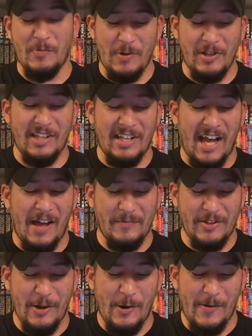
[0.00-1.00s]
really got
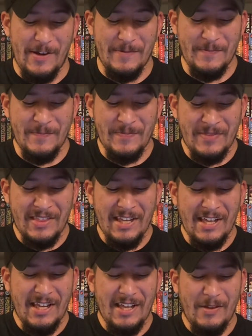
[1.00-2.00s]
me going.
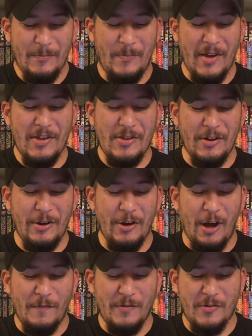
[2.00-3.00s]
Based on the
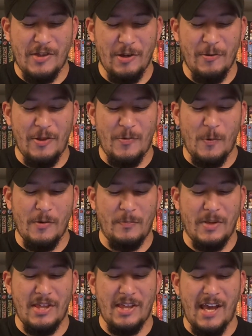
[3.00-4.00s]
novel series One
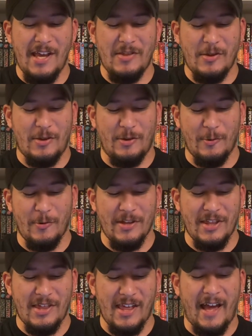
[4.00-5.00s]
Piece Ace's story,
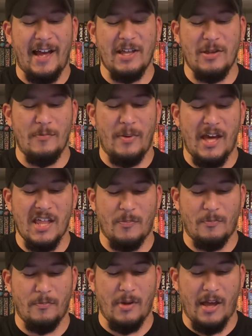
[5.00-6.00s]
this action-packed
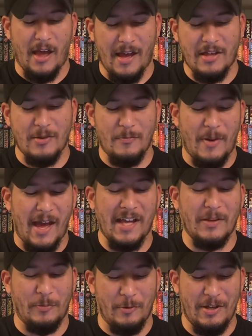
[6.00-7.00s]

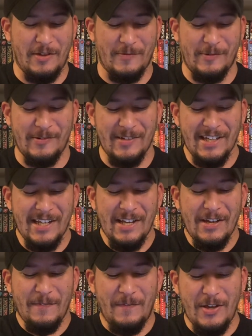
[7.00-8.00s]
prequel
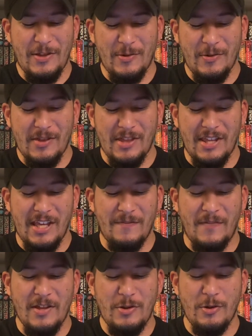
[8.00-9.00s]
features the
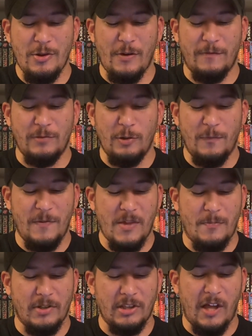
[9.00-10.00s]
adventures of Luffy's
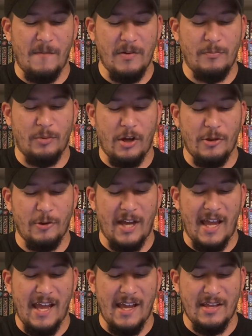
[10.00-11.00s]
beloved brother
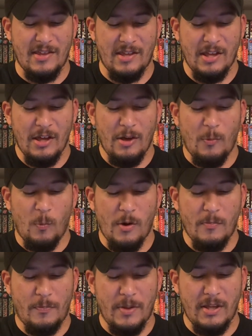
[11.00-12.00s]
Ace.
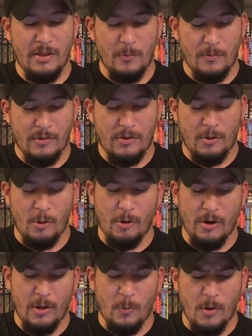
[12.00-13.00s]
One Piece
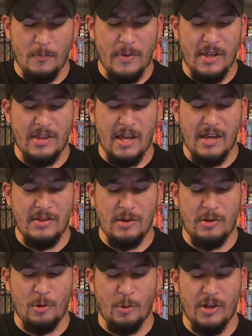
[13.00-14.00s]

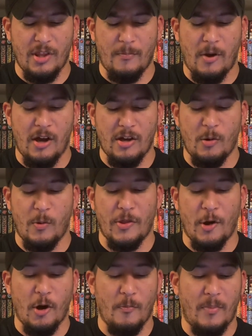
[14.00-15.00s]
Ace's story, the manga, with
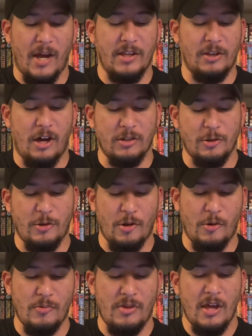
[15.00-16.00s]
art by Dr.
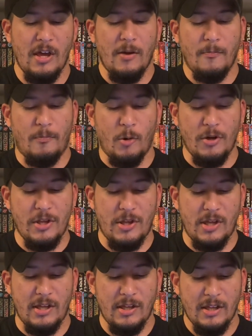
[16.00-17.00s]
Stone's
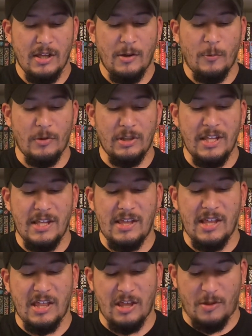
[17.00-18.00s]
Boichi,
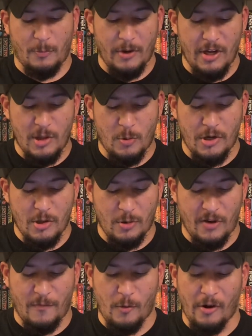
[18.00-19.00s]
releases spring
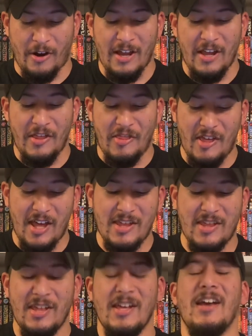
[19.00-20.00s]
2024.
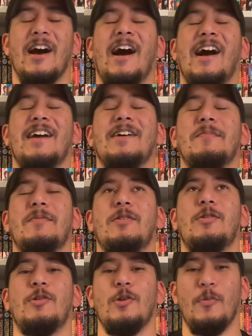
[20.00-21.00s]
This I am
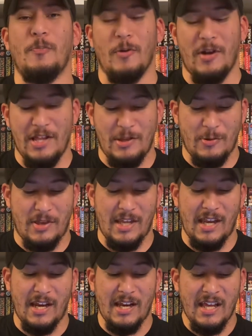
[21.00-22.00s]
super
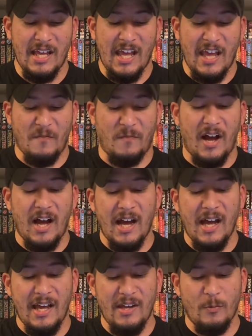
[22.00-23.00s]
interested in. If
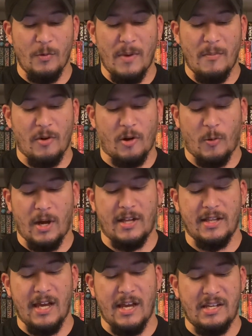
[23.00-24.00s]
I remember
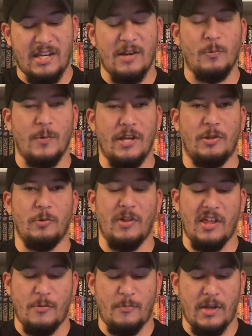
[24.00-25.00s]
correctly, I did read through
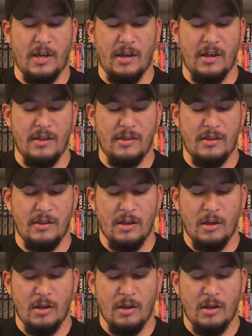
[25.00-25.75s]
this because...